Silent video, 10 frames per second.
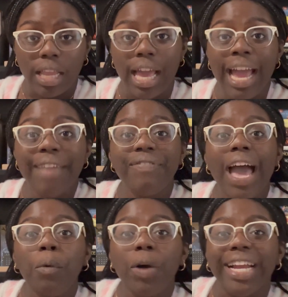And
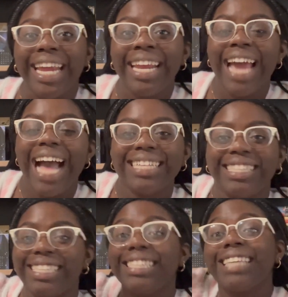that one, it has
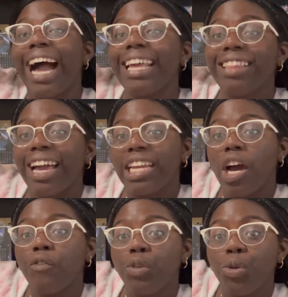the skyline
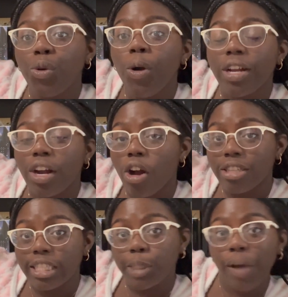of New York
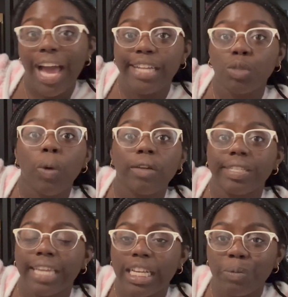across the spines where
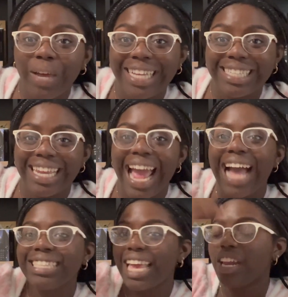it takes place. It
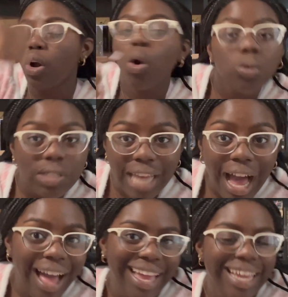has an occult
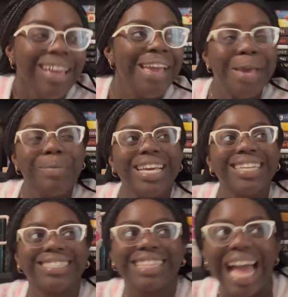eye,
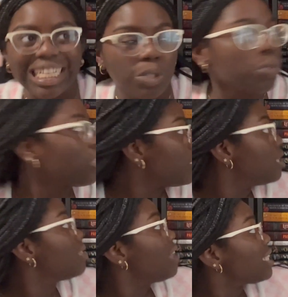because that's
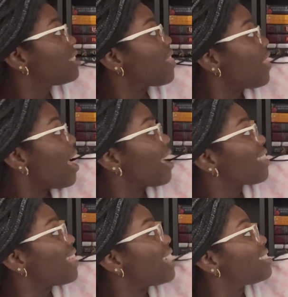the
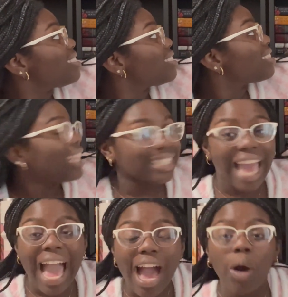thing. That's
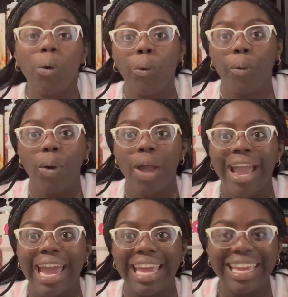how
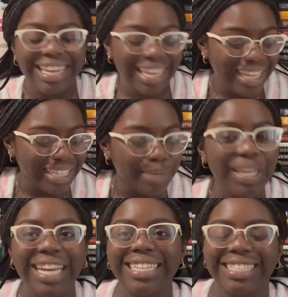it is,
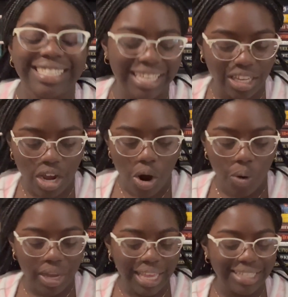because, you
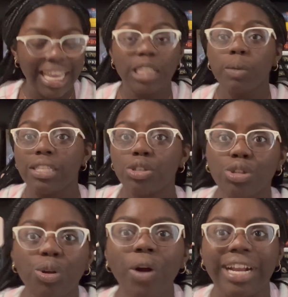know, it takes place in
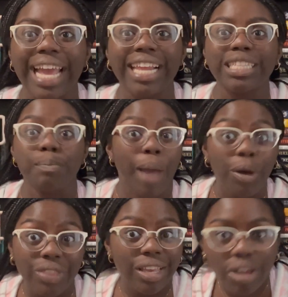New York and it's
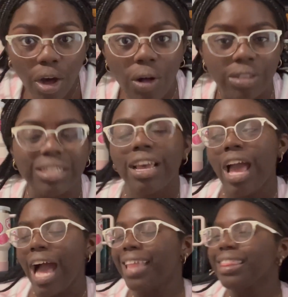about the occult.
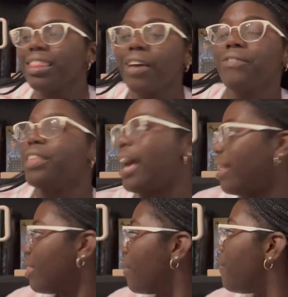I love
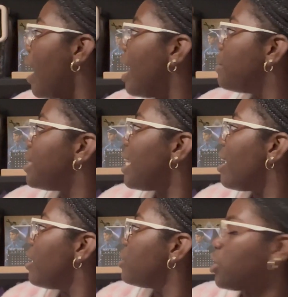that. The vibes
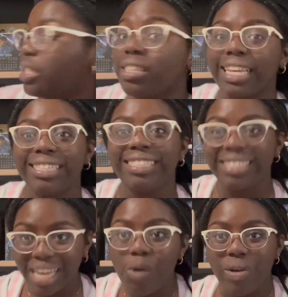there just like
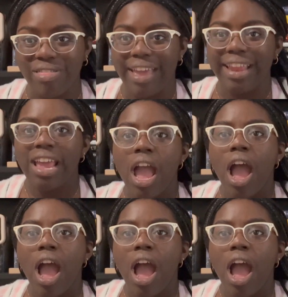stick with it.